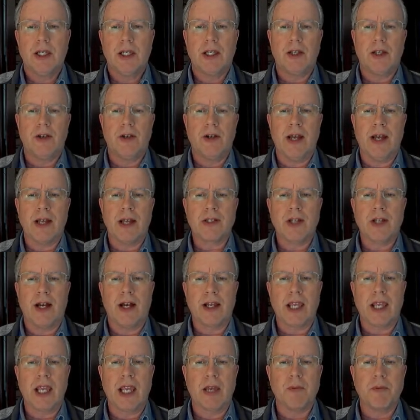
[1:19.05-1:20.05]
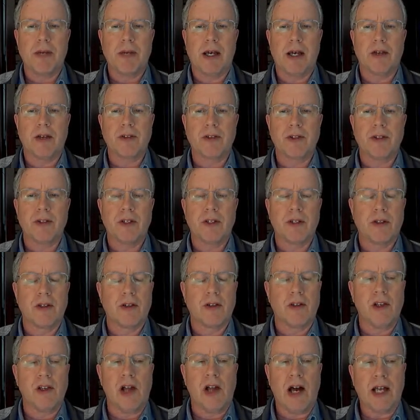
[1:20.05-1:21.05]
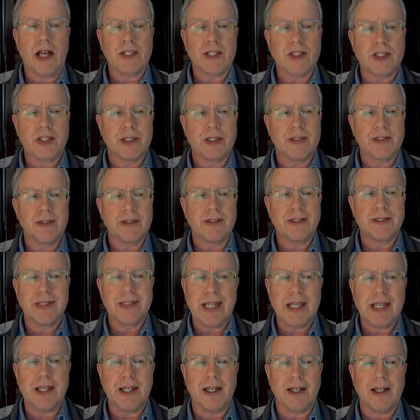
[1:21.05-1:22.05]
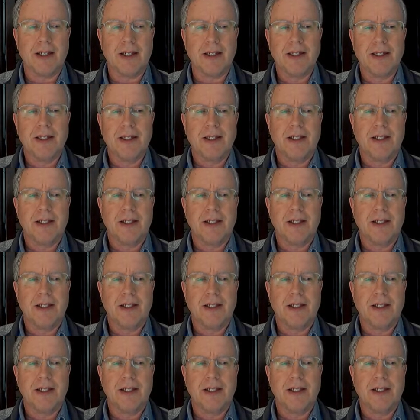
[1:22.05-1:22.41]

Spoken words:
you're not talking about lost data.